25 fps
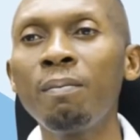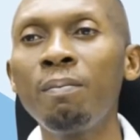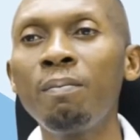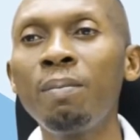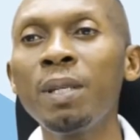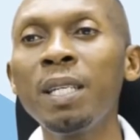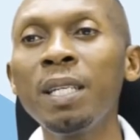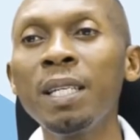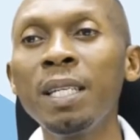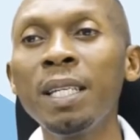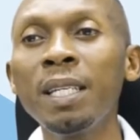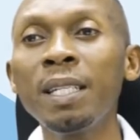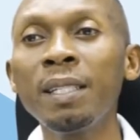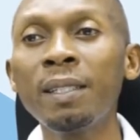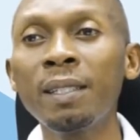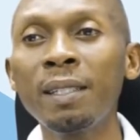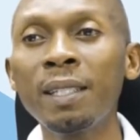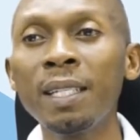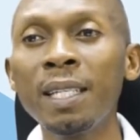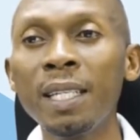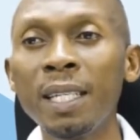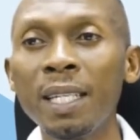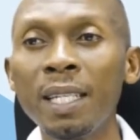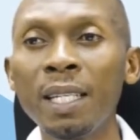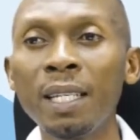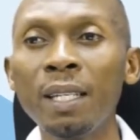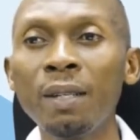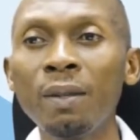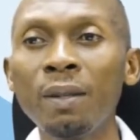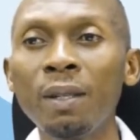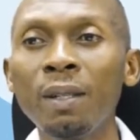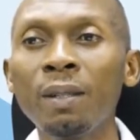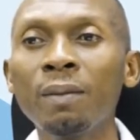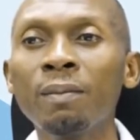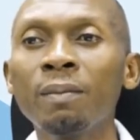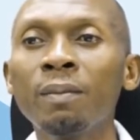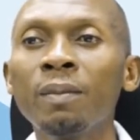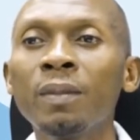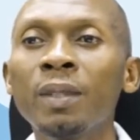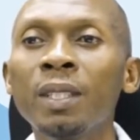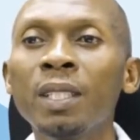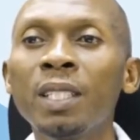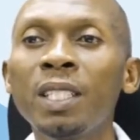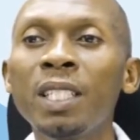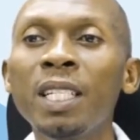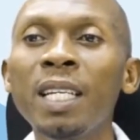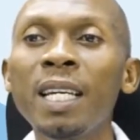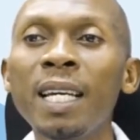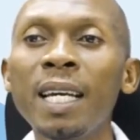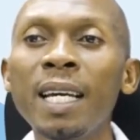BECE,
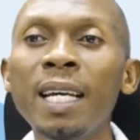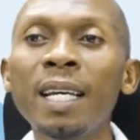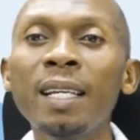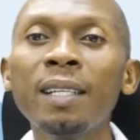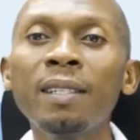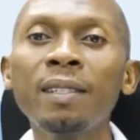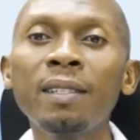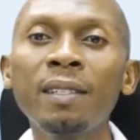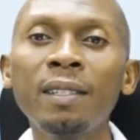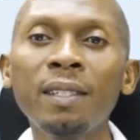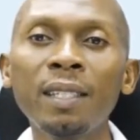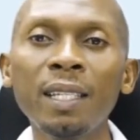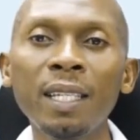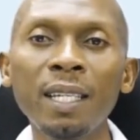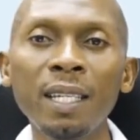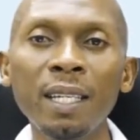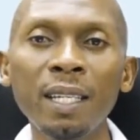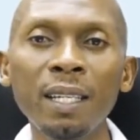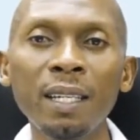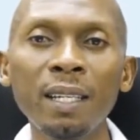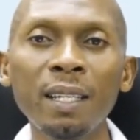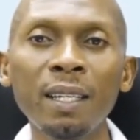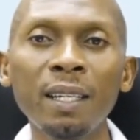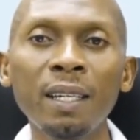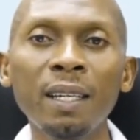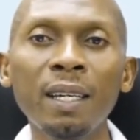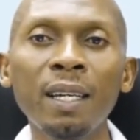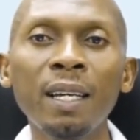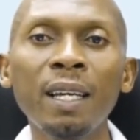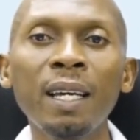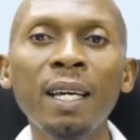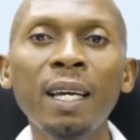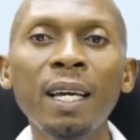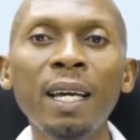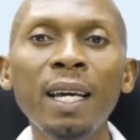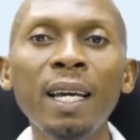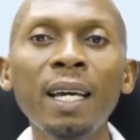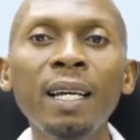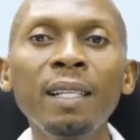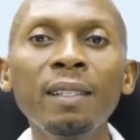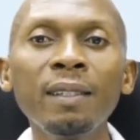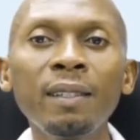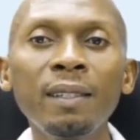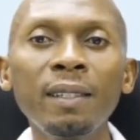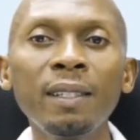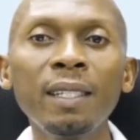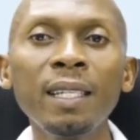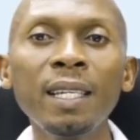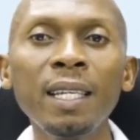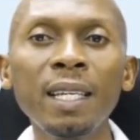JSCE,
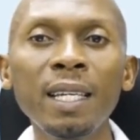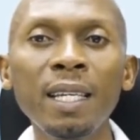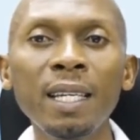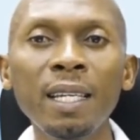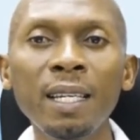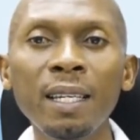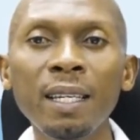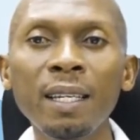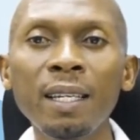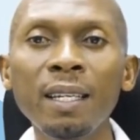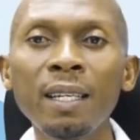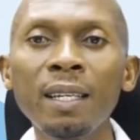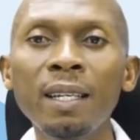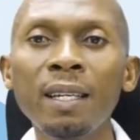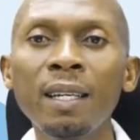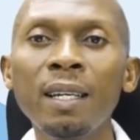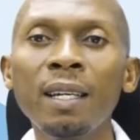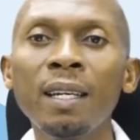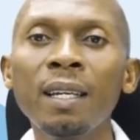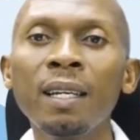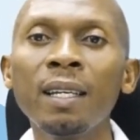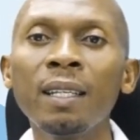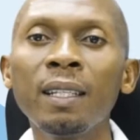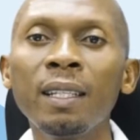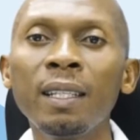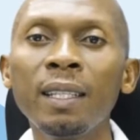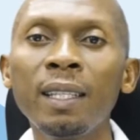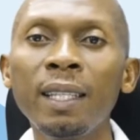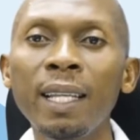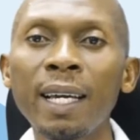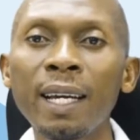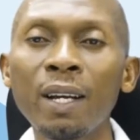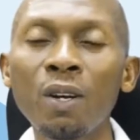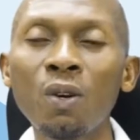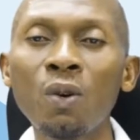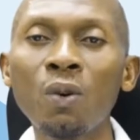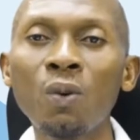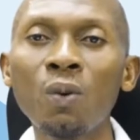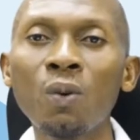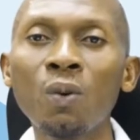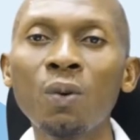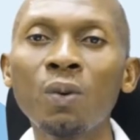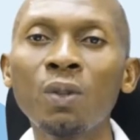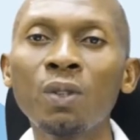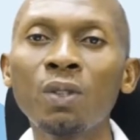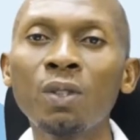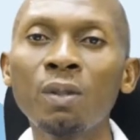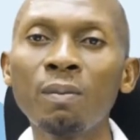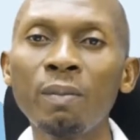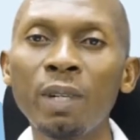NCEE, NECO,
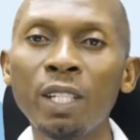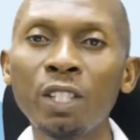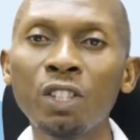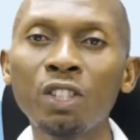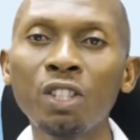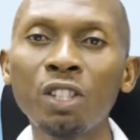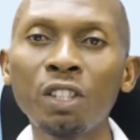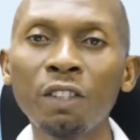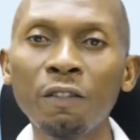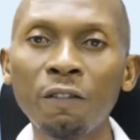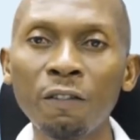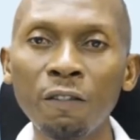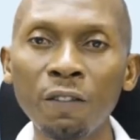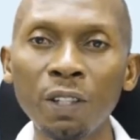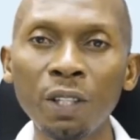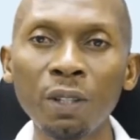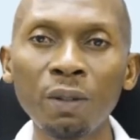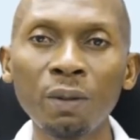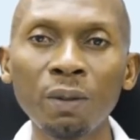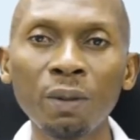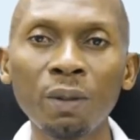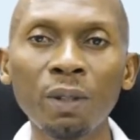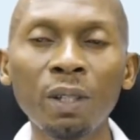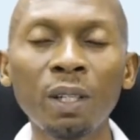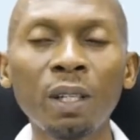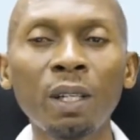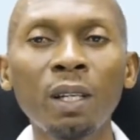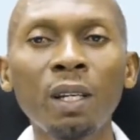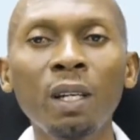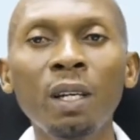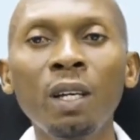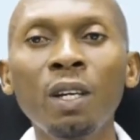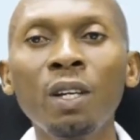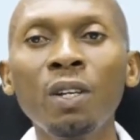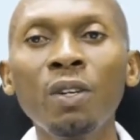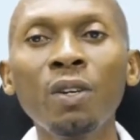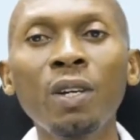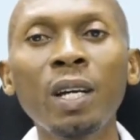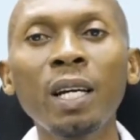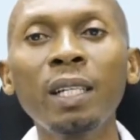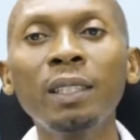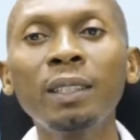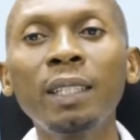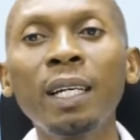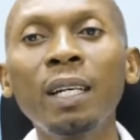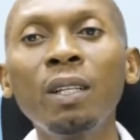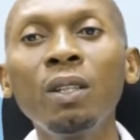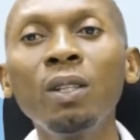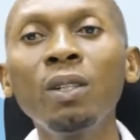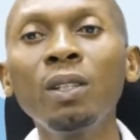to mention a few. You can
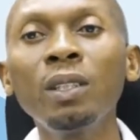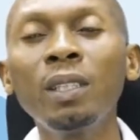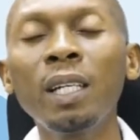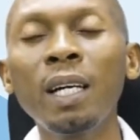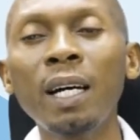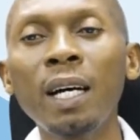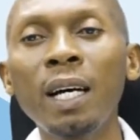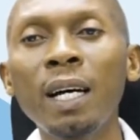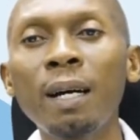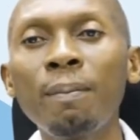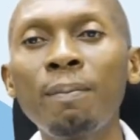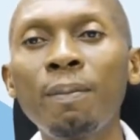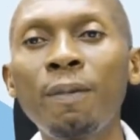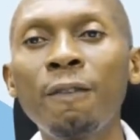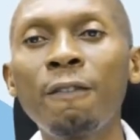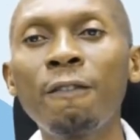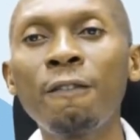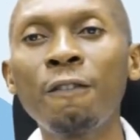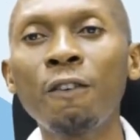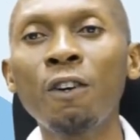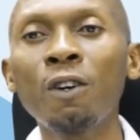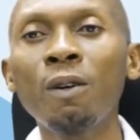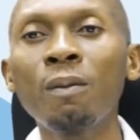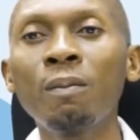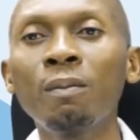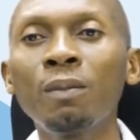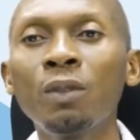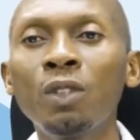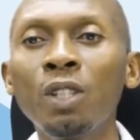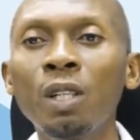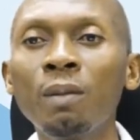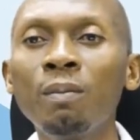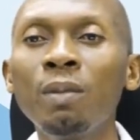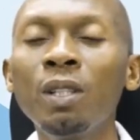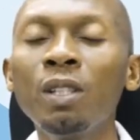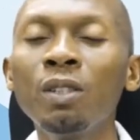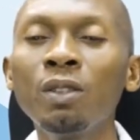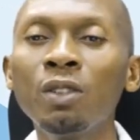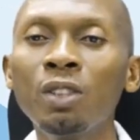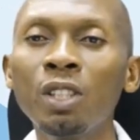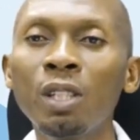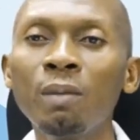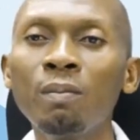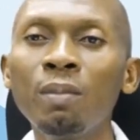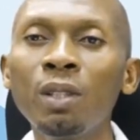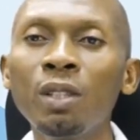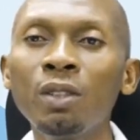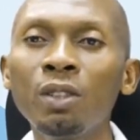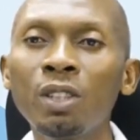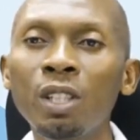download the app from
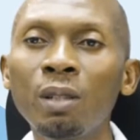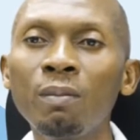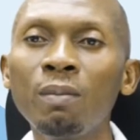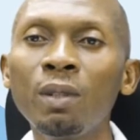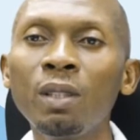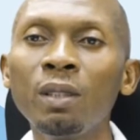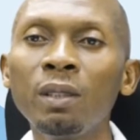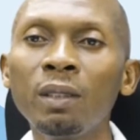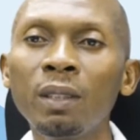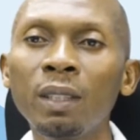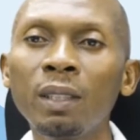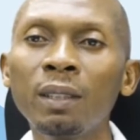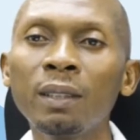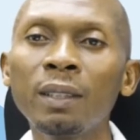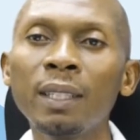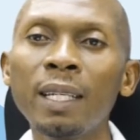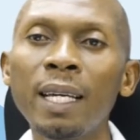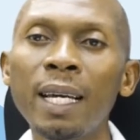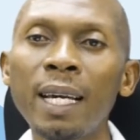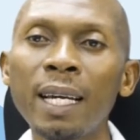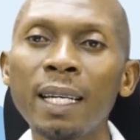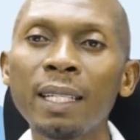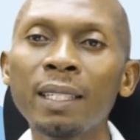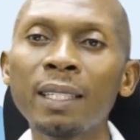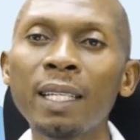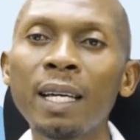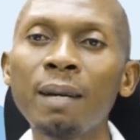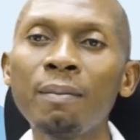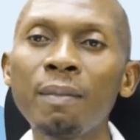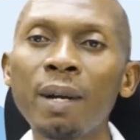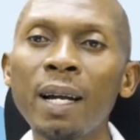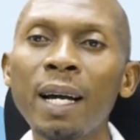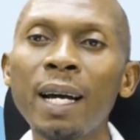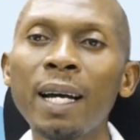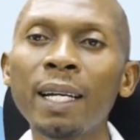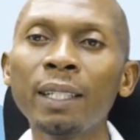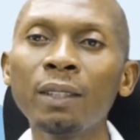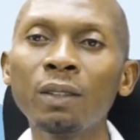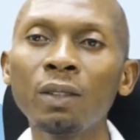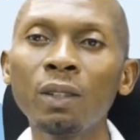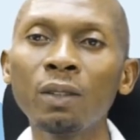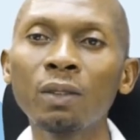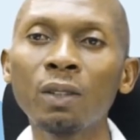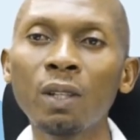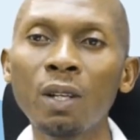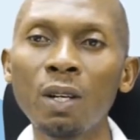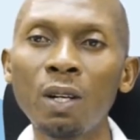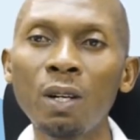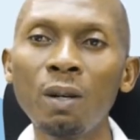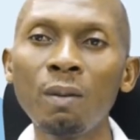
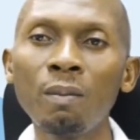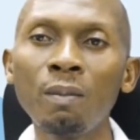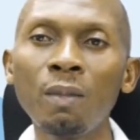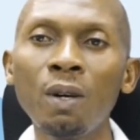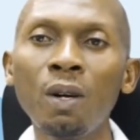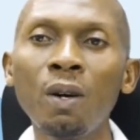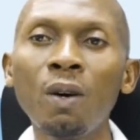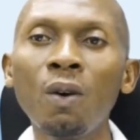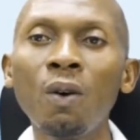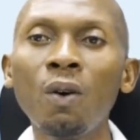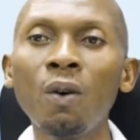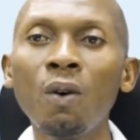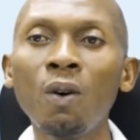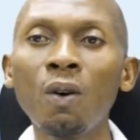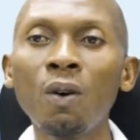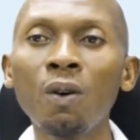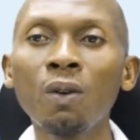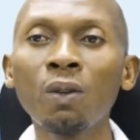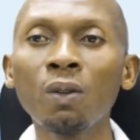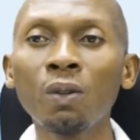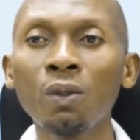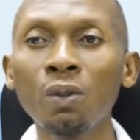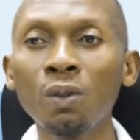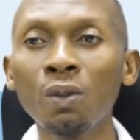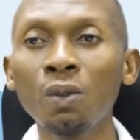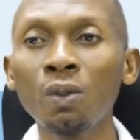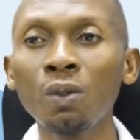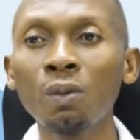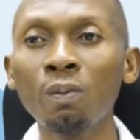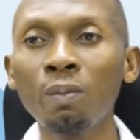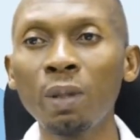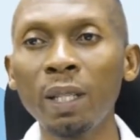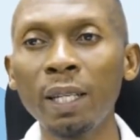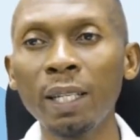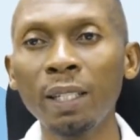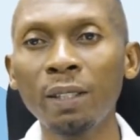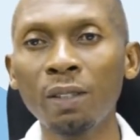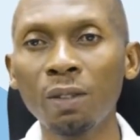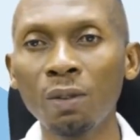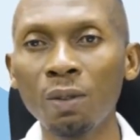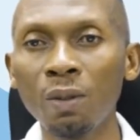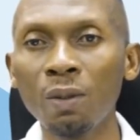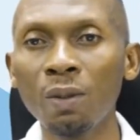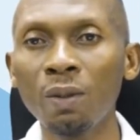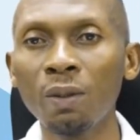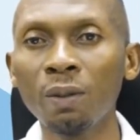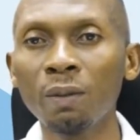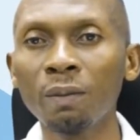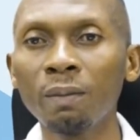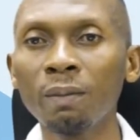www.examguide.com or Google Play Store.